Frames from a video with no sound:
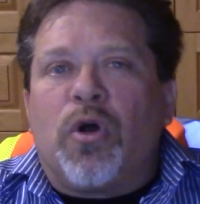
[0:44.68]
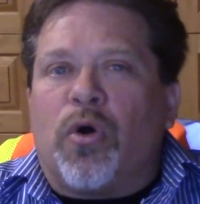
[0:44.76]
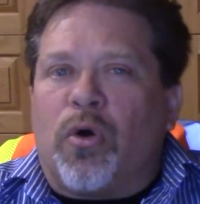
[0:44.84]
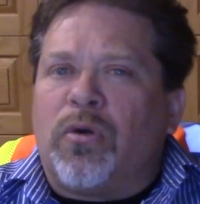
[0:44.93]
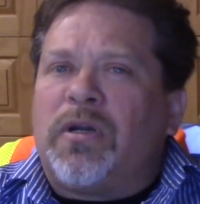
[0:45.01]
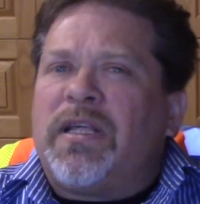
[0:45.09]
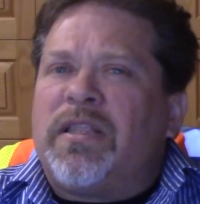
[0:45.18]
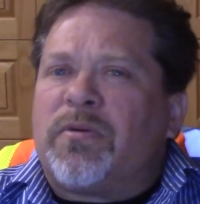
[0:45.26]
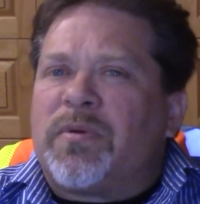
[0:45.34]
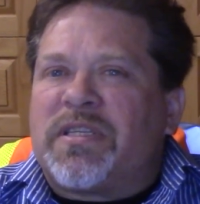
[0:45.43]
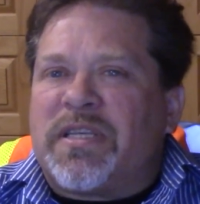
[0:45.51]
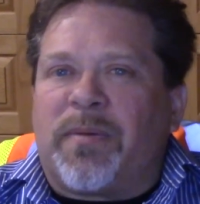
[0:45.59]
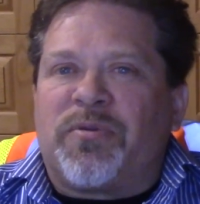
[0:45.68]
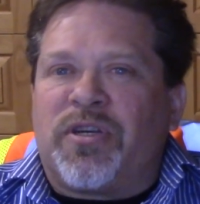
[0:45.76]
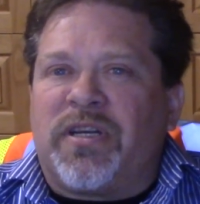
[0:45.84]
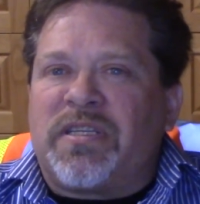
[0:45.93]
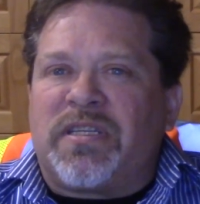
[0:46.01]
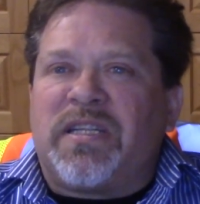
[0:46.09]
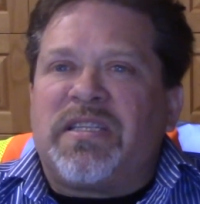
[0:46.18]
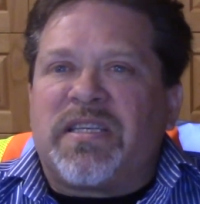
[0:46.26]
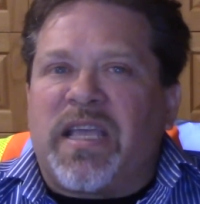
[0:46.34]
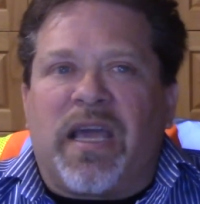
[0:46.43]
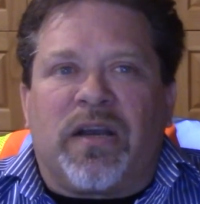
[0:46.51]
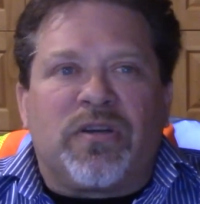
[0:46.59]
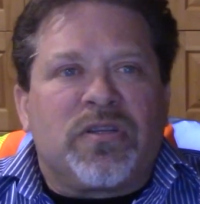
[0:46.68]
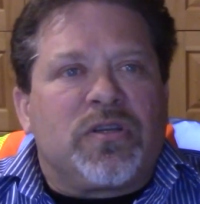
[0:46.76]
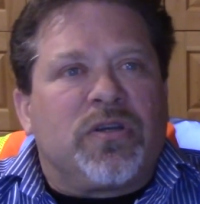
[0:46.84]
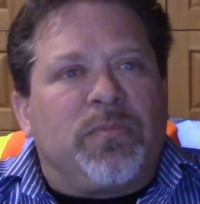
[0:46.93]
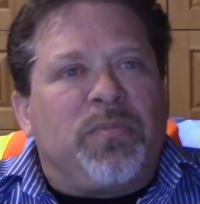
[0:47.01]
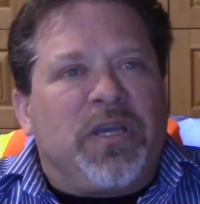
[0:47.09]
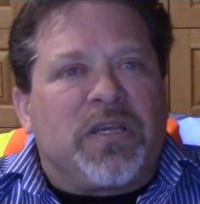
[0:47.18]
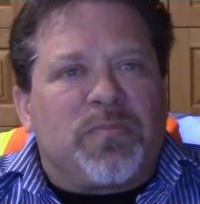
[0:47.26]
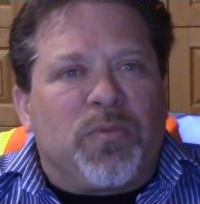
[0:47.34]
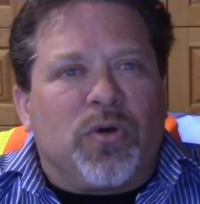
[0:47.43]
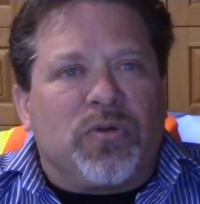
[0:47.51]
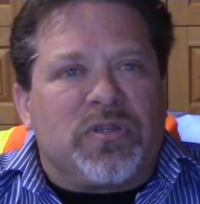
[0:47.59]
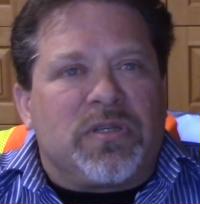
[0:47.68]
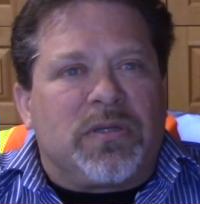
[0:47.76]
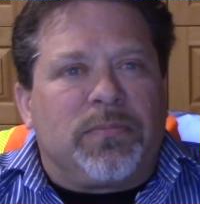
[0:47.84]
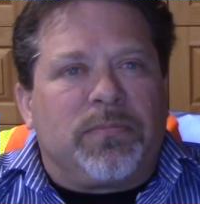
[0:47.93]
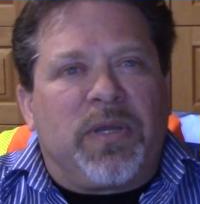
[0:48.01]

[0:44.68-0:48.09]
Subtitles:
Only the receptionist and scanners could be exposed.